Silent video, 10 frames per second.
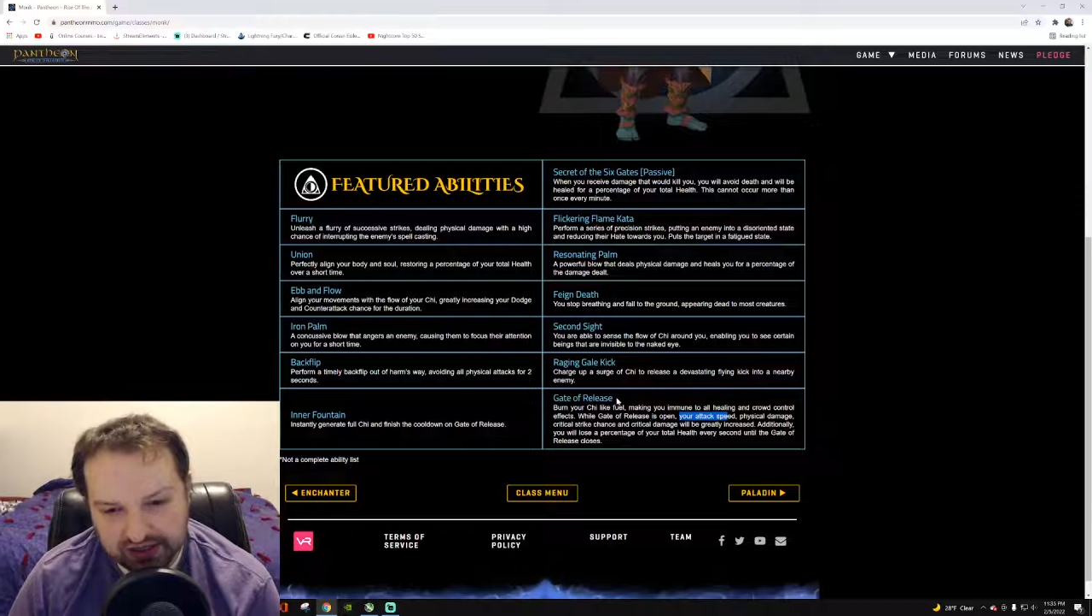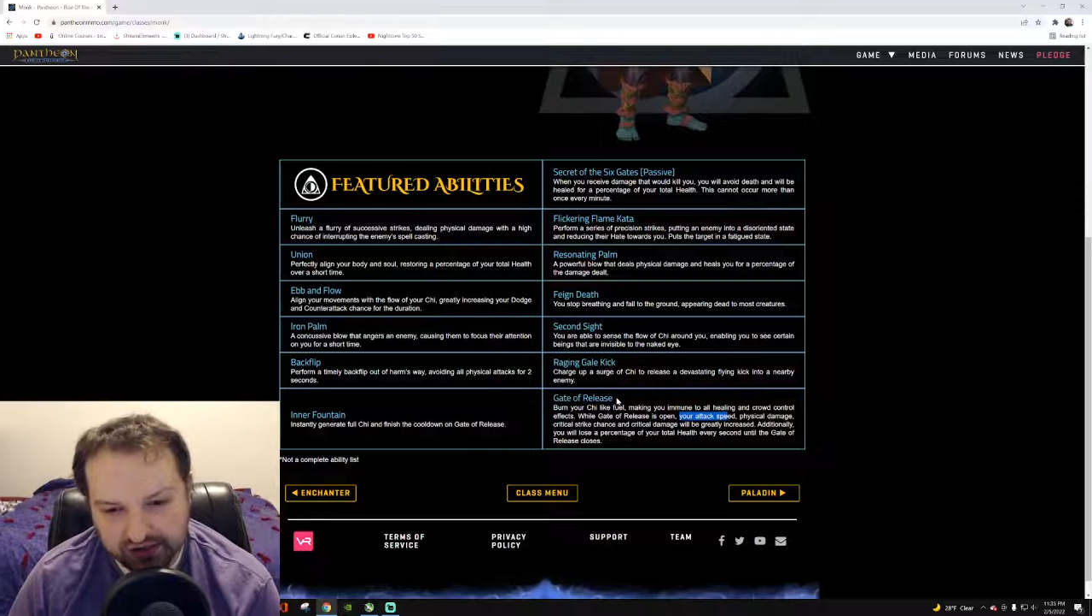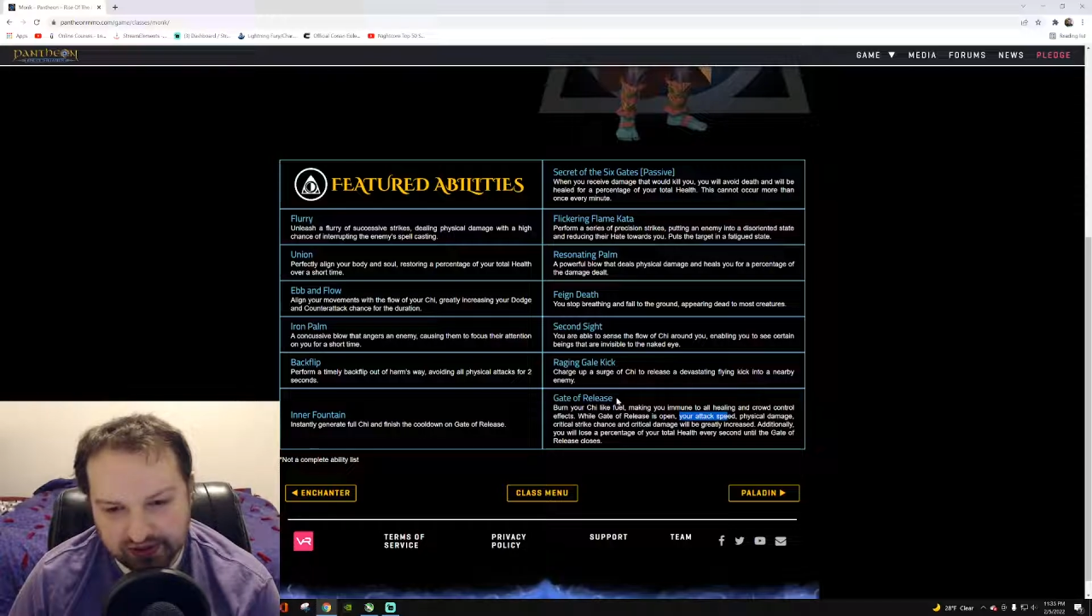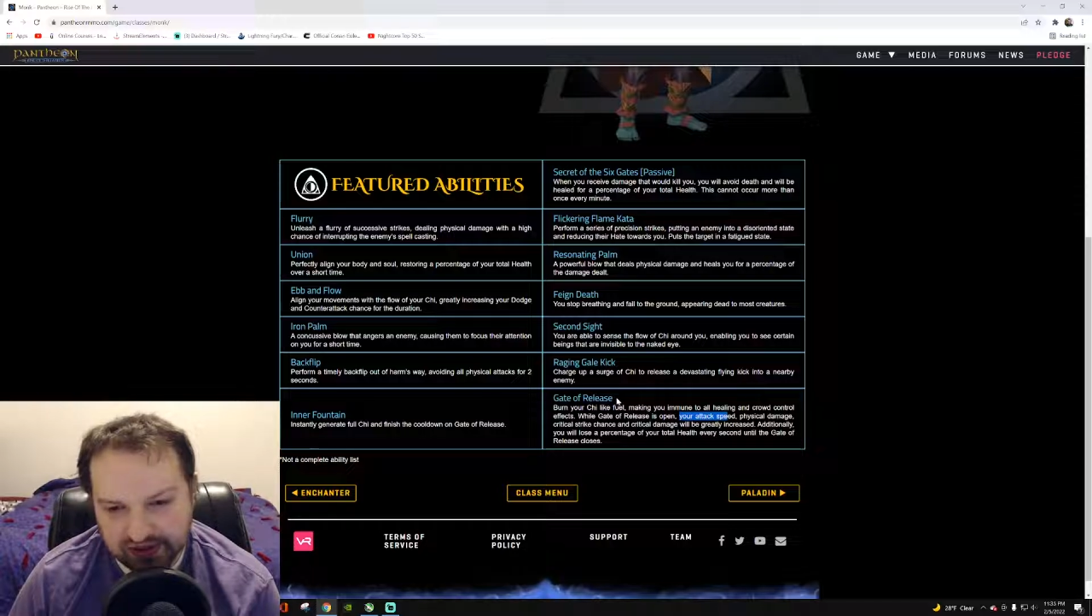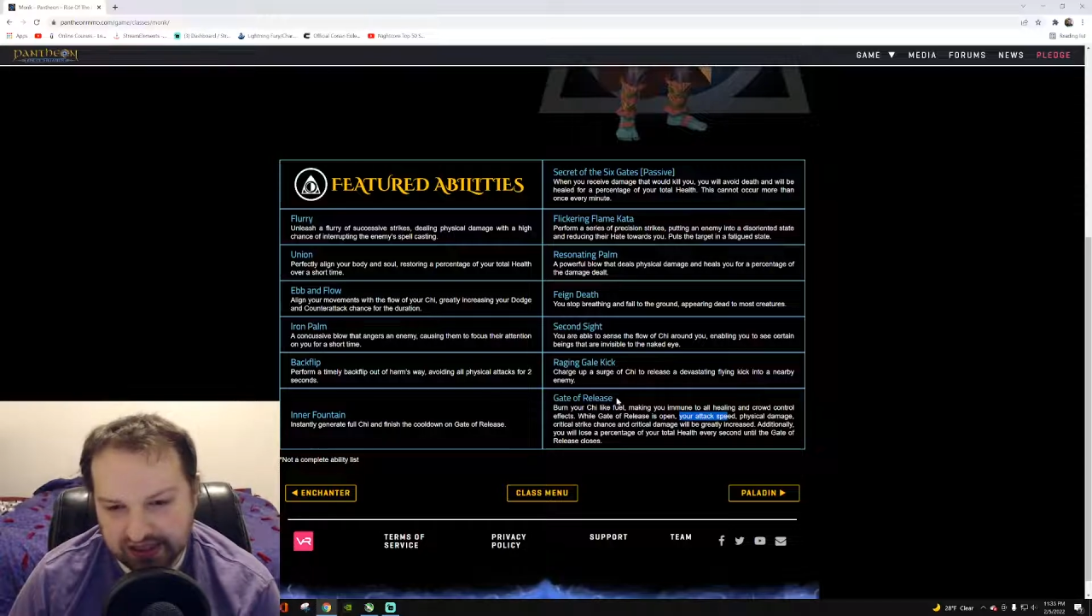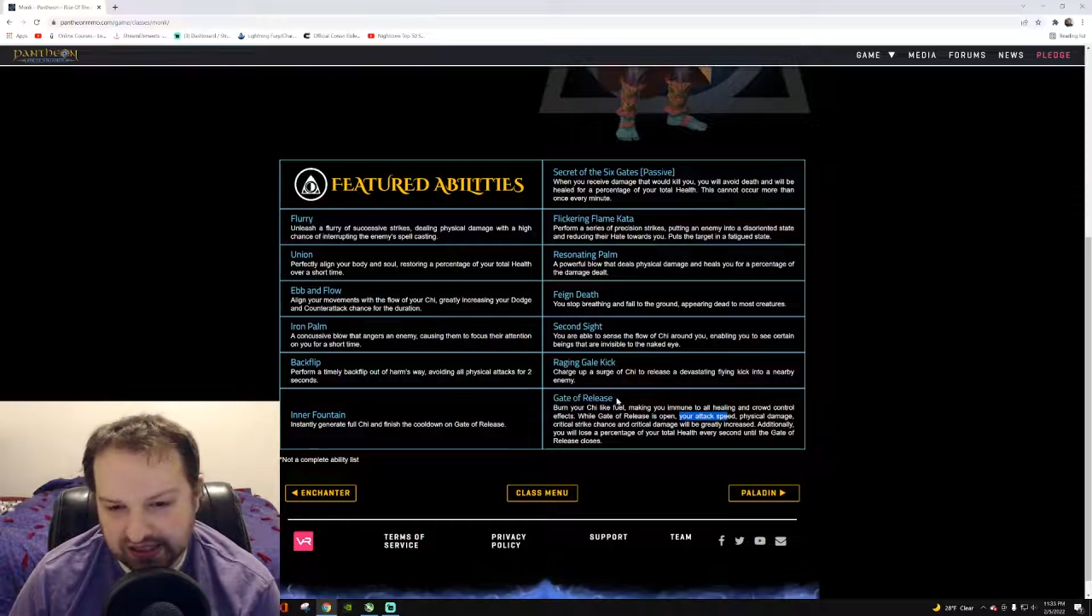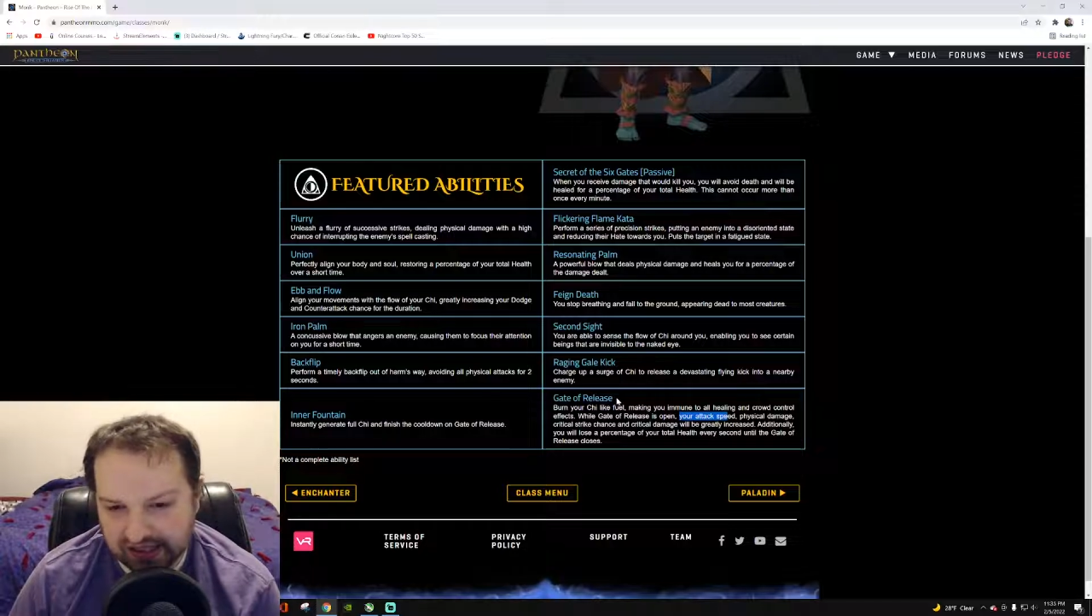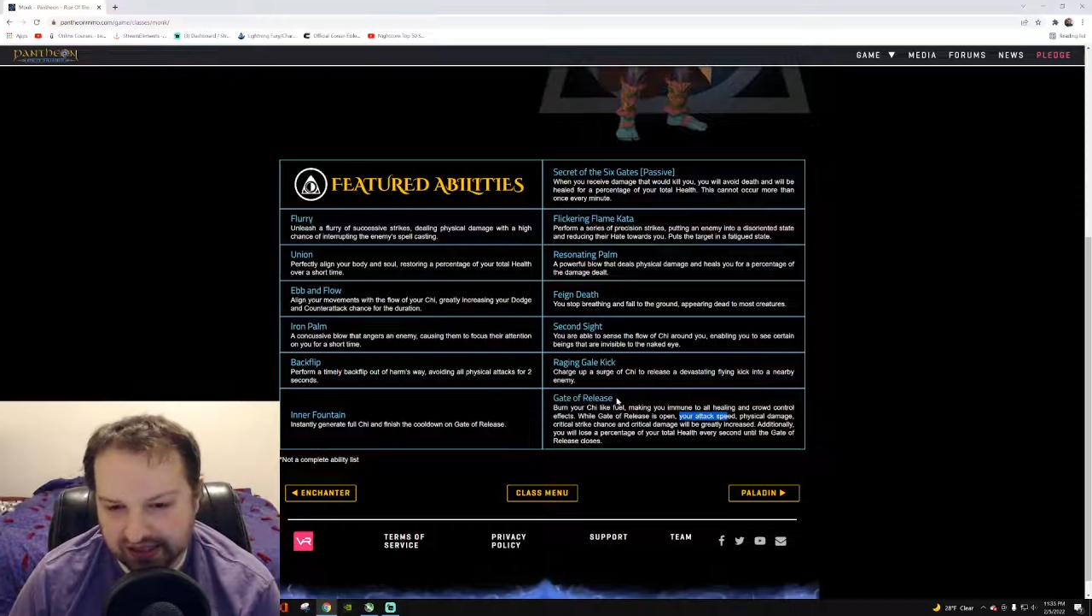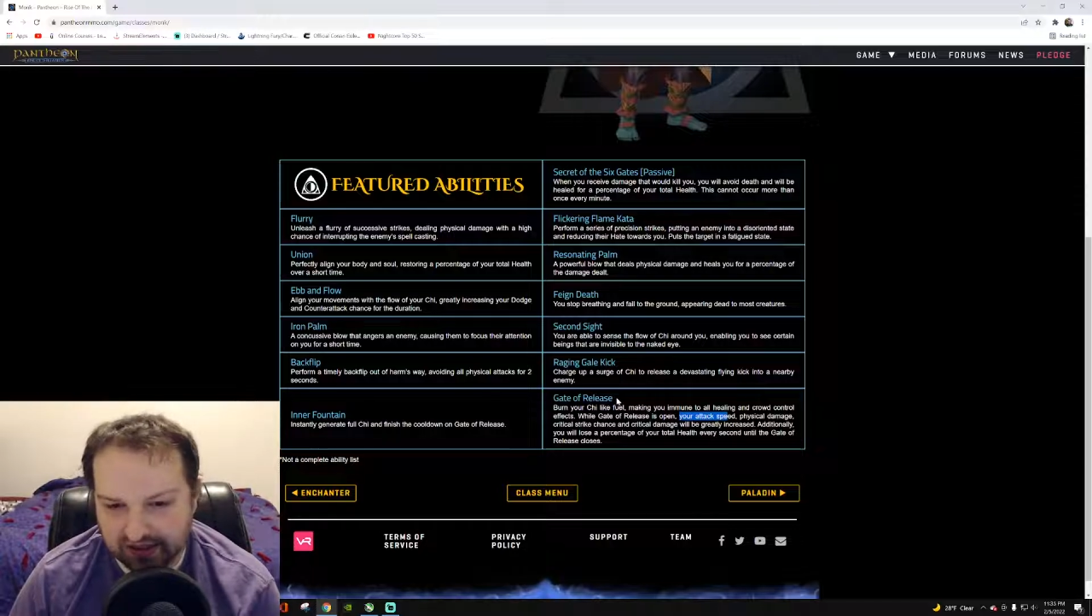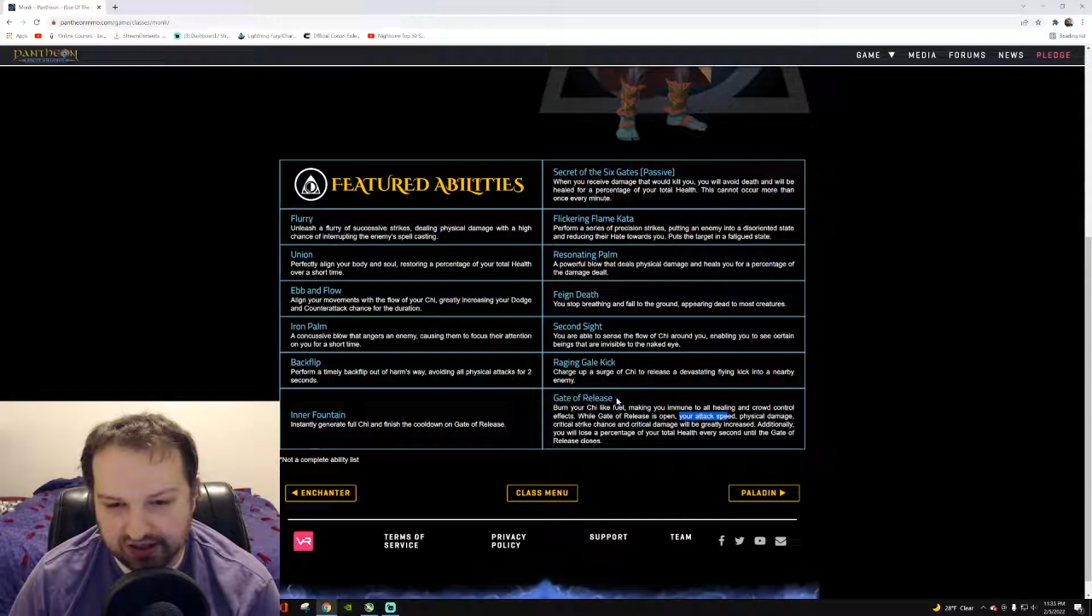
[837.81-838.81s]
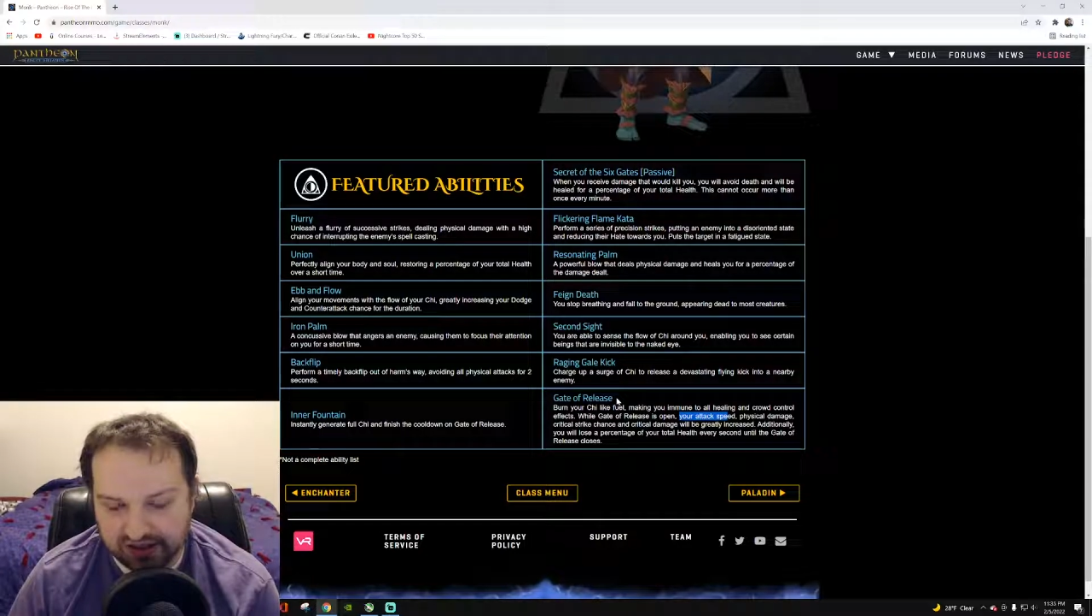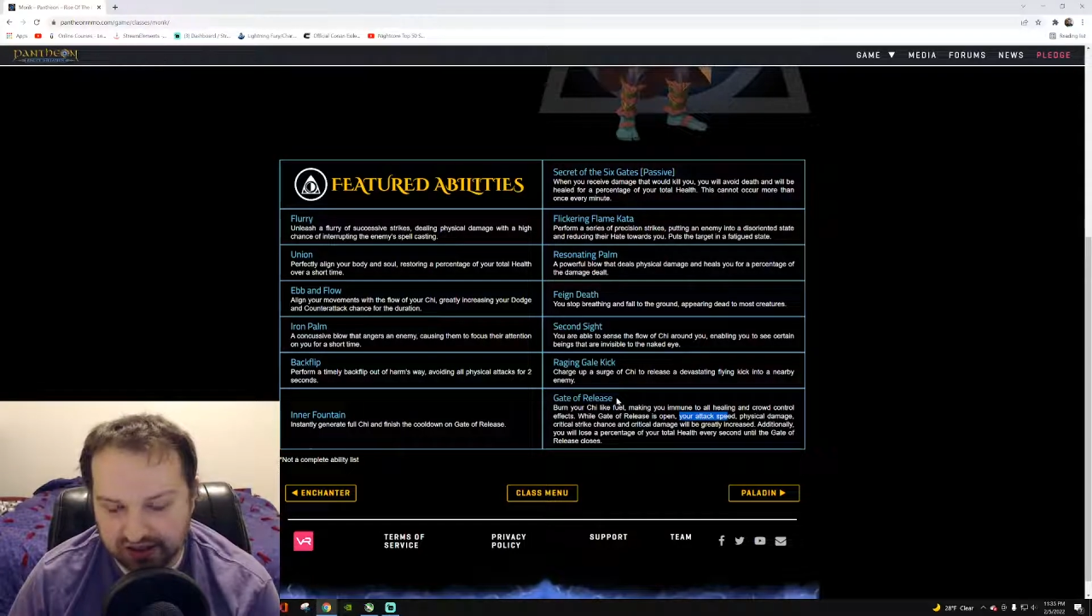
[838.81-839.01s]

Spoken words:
or is it like on